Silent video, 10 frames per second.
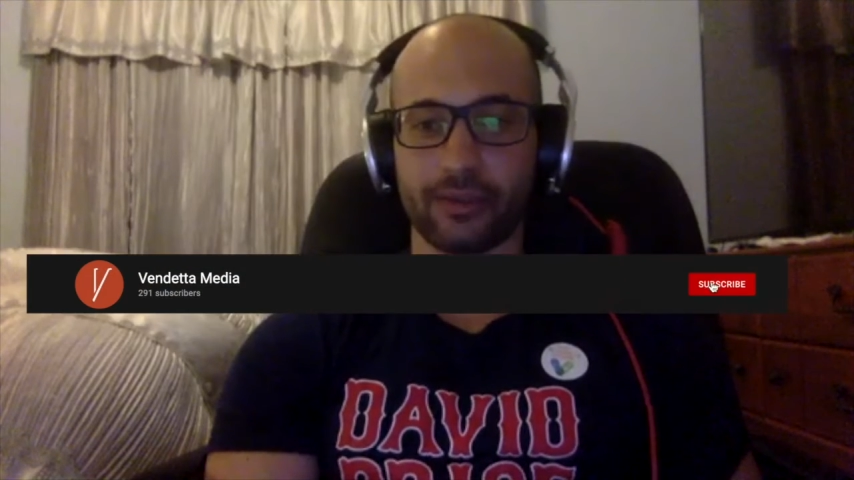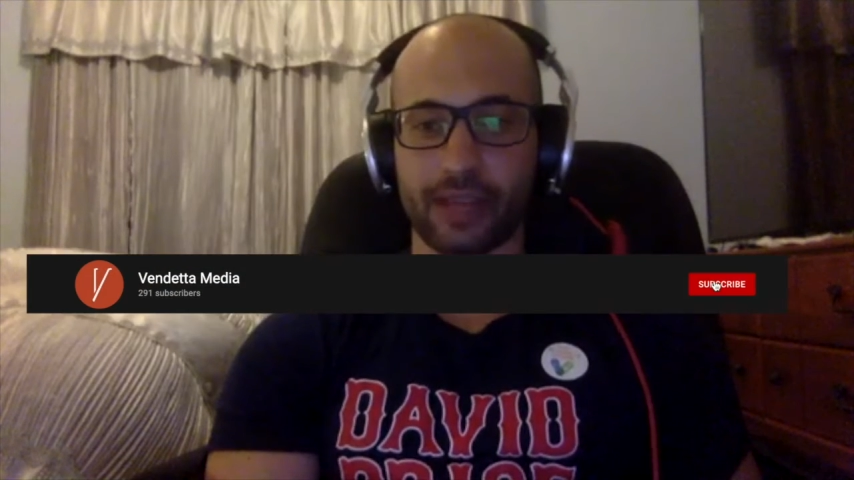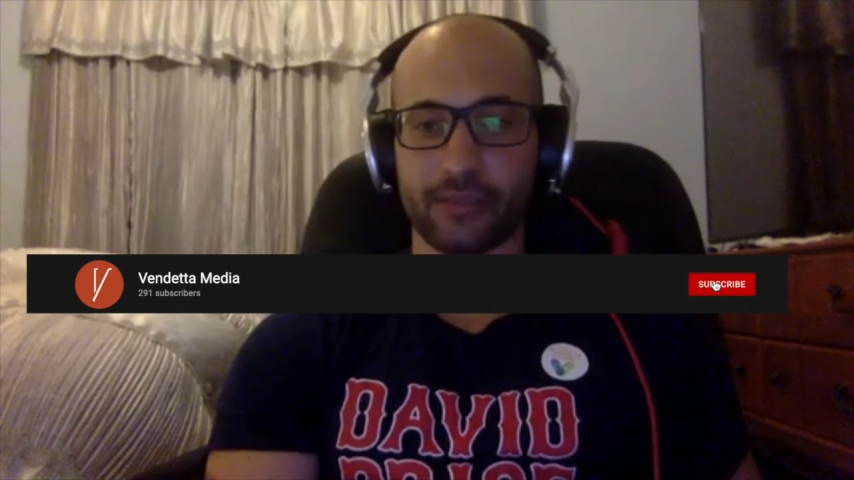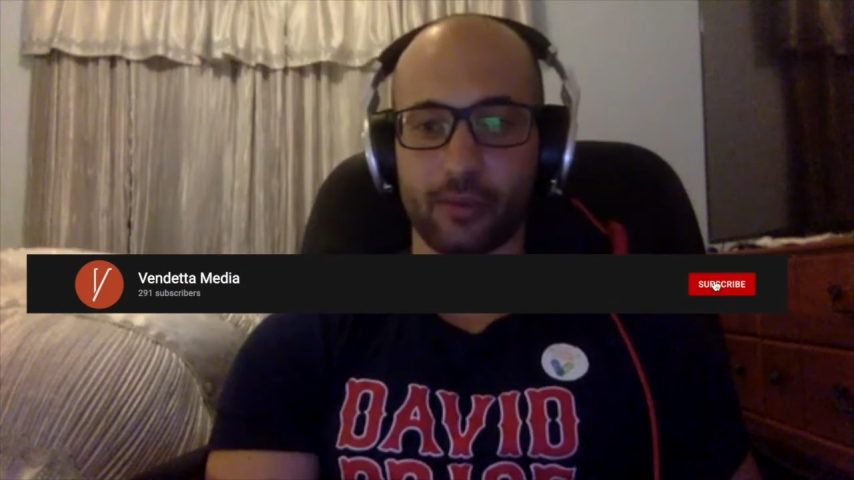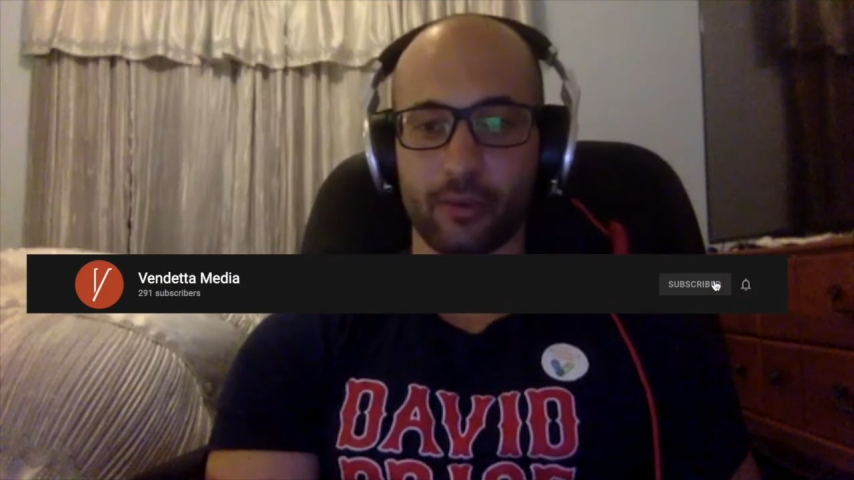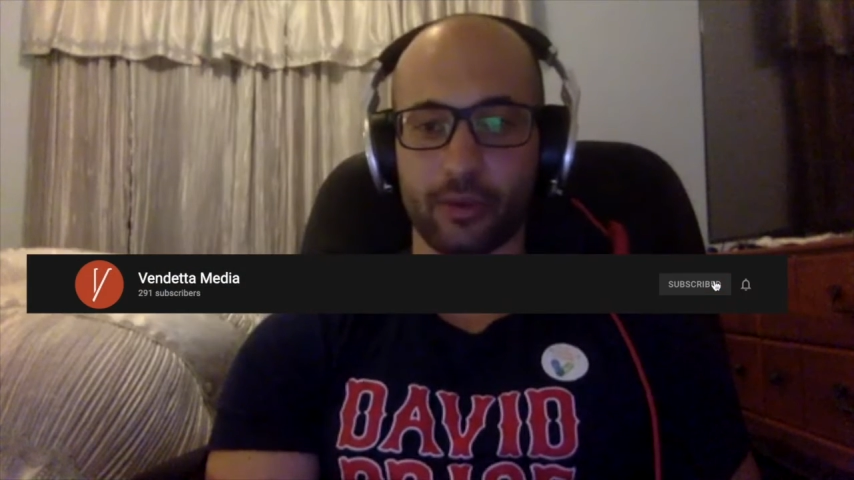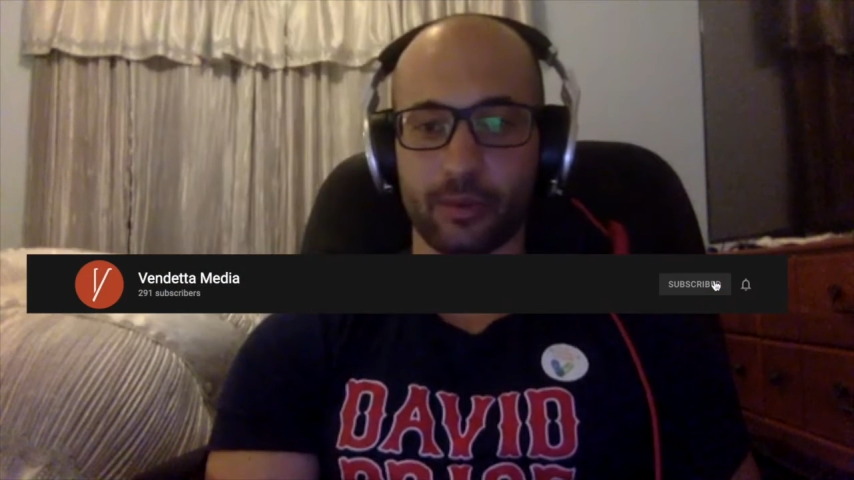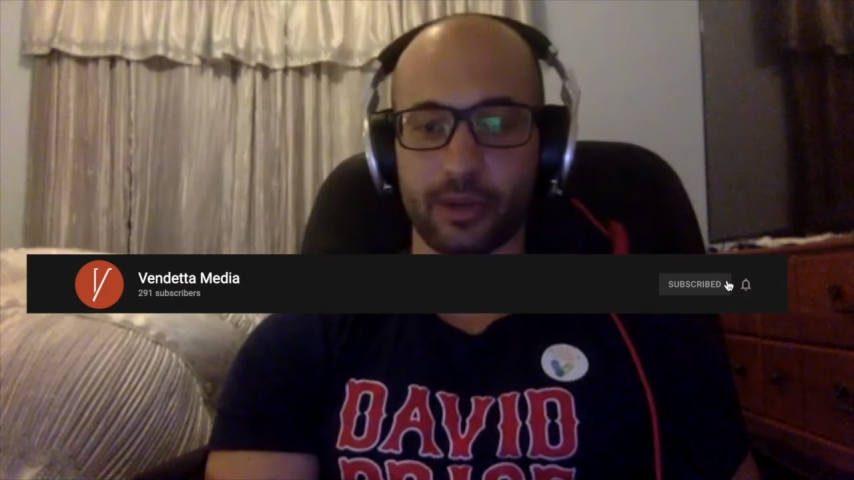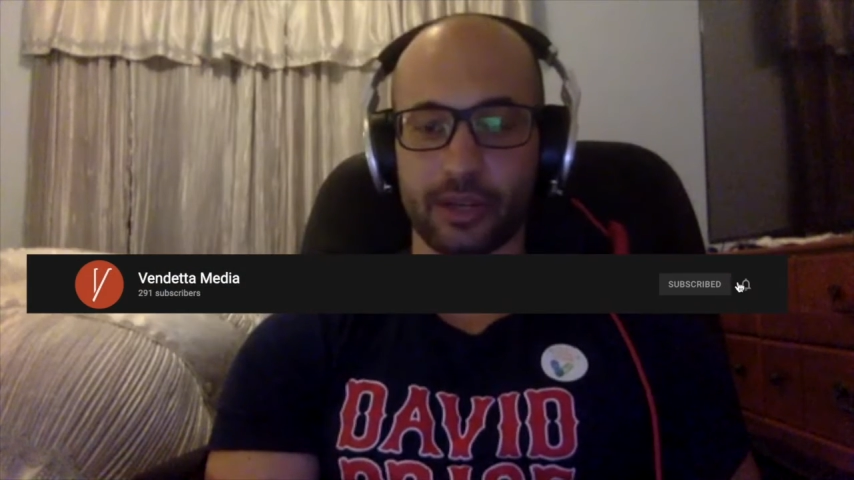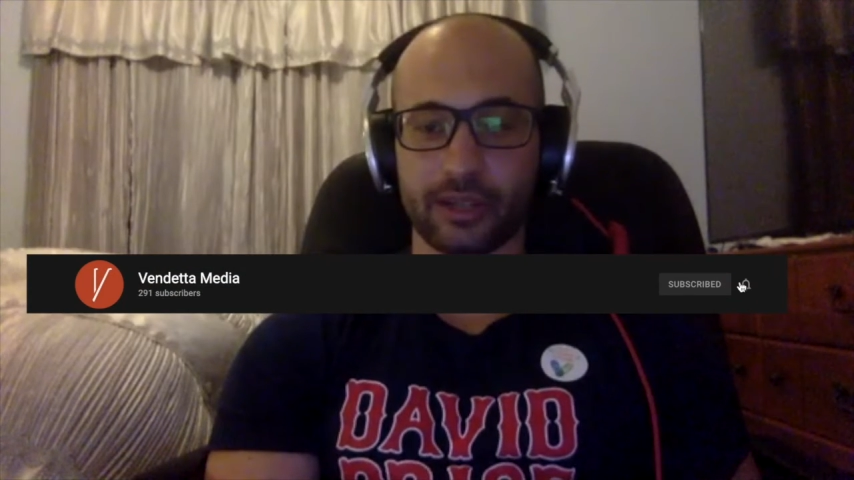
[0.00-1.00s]
That's what we're
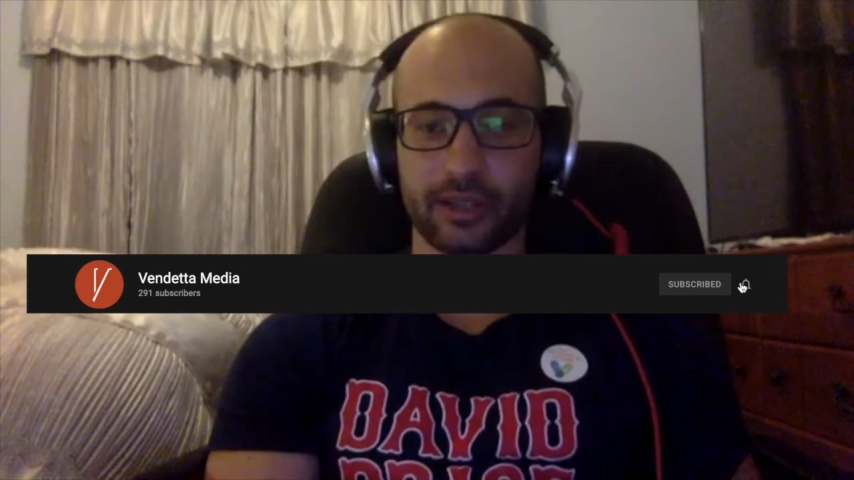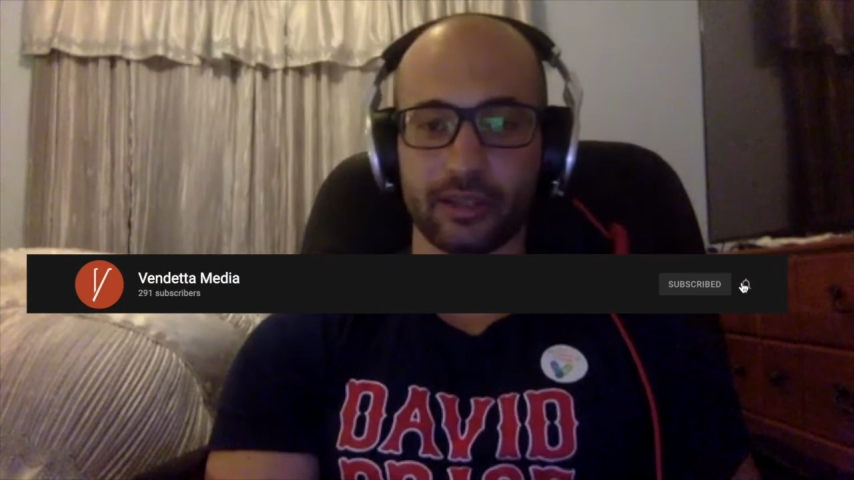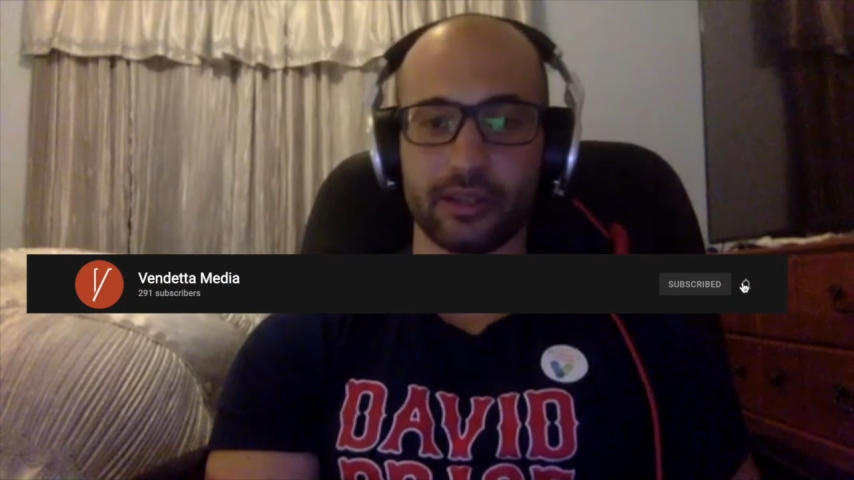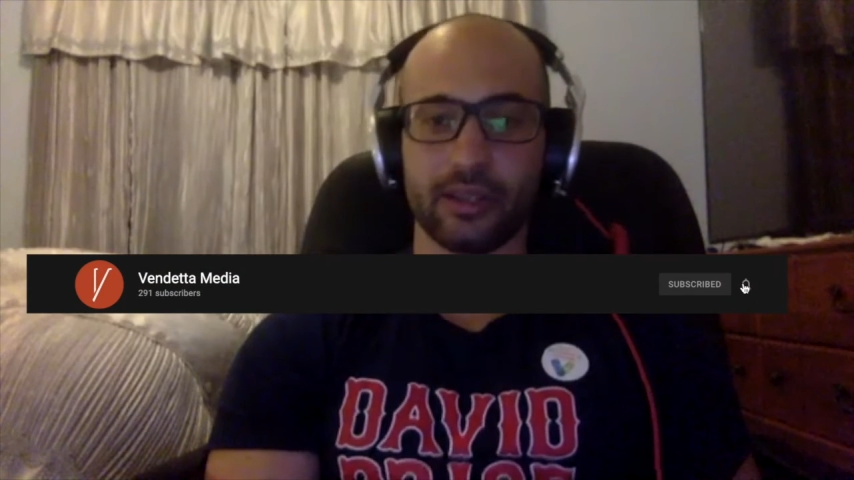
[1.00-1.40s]
predicting.